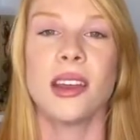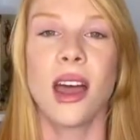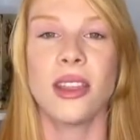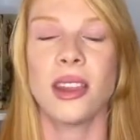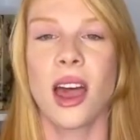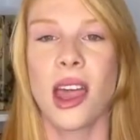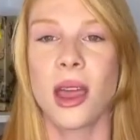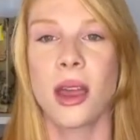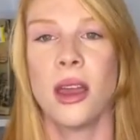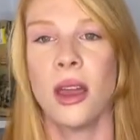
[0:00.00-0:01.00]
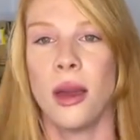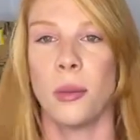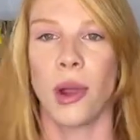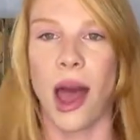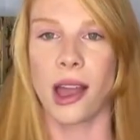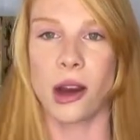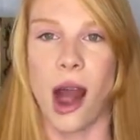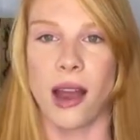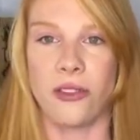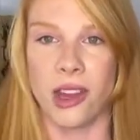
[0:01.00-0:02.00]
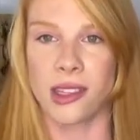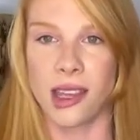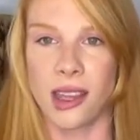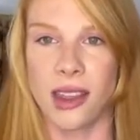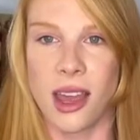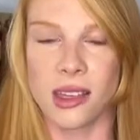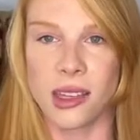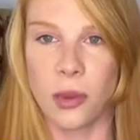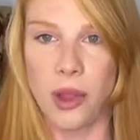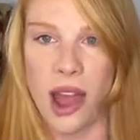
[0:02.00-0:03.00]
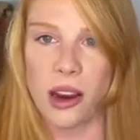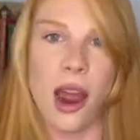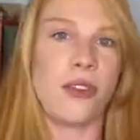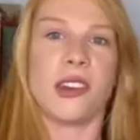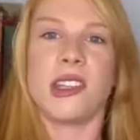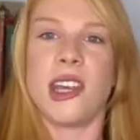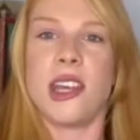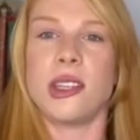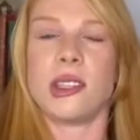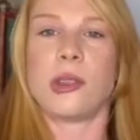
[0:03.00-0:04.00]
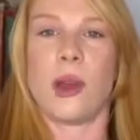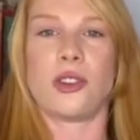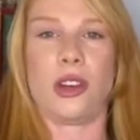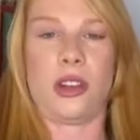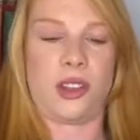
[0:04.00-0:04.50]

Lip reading: and then like black graphics like this, like black graphic tees and sweatshirts.